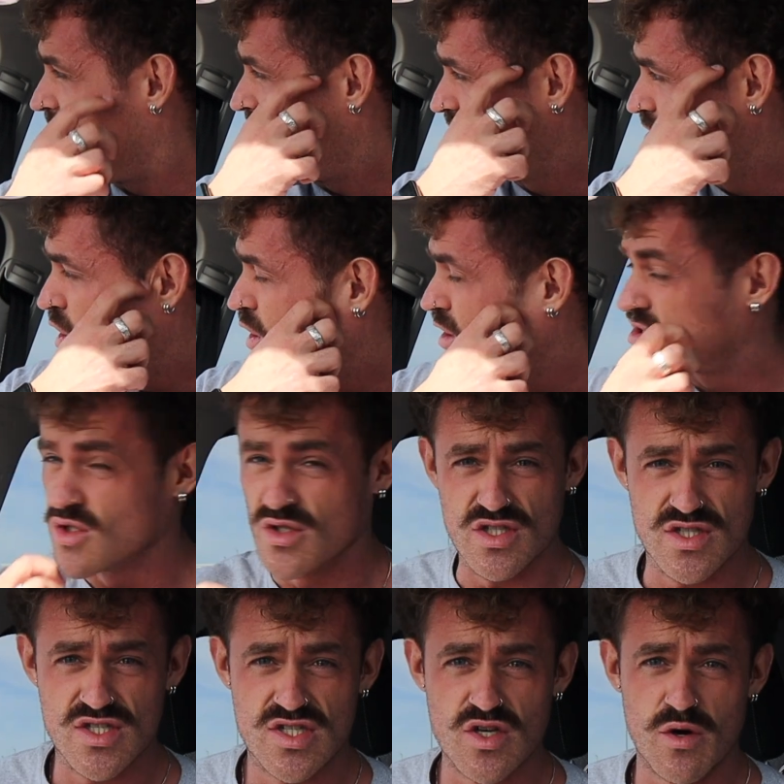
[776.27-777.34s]
and also
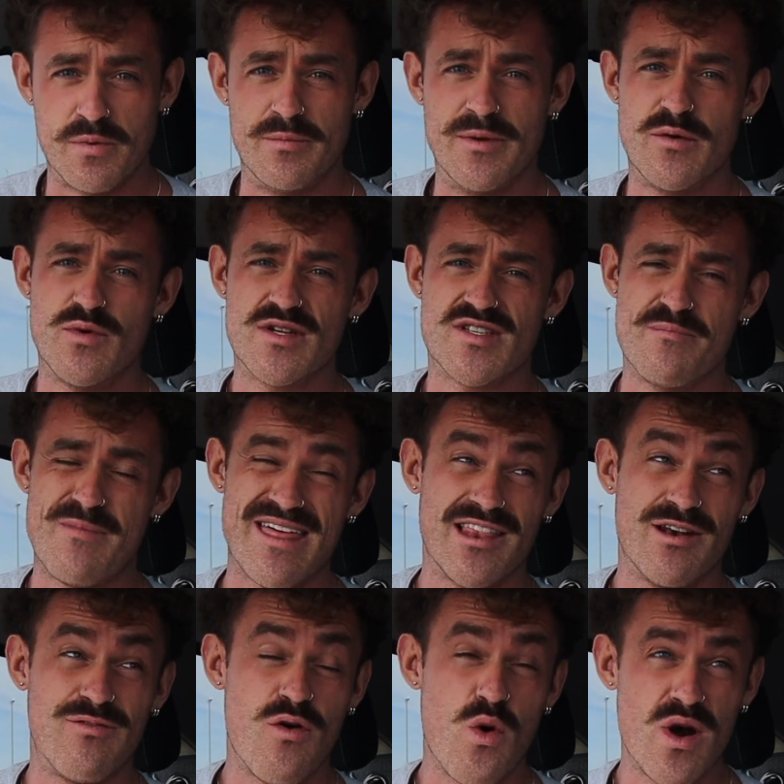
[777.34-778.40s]
just supplement with some
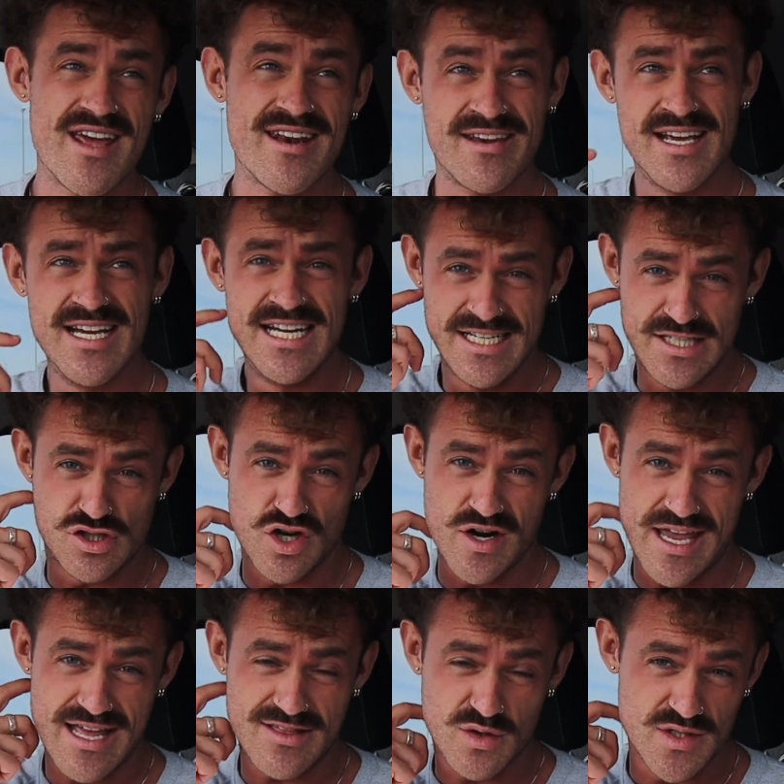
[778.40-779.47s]
methylfolate to try
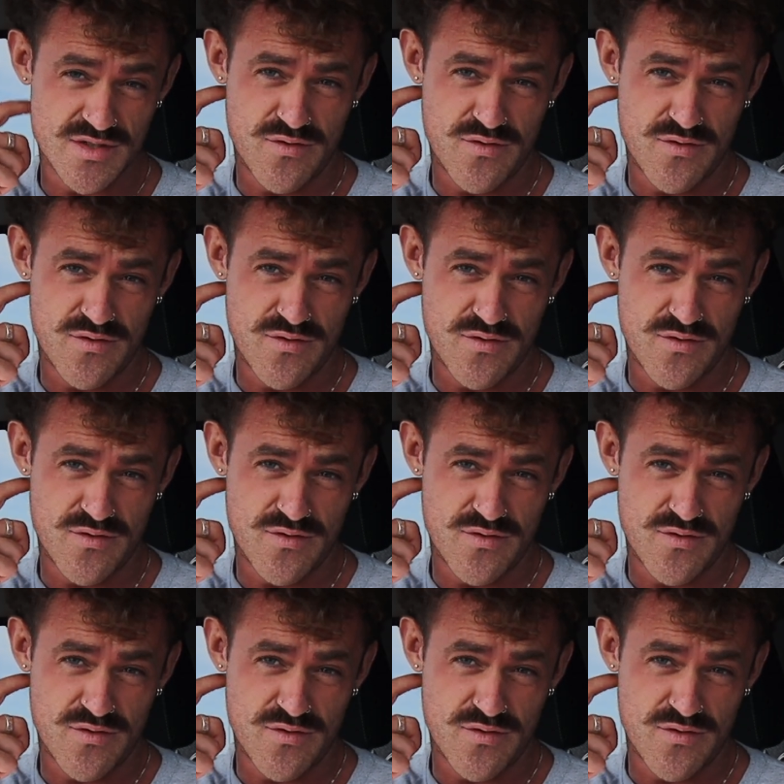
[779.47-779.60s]
and get those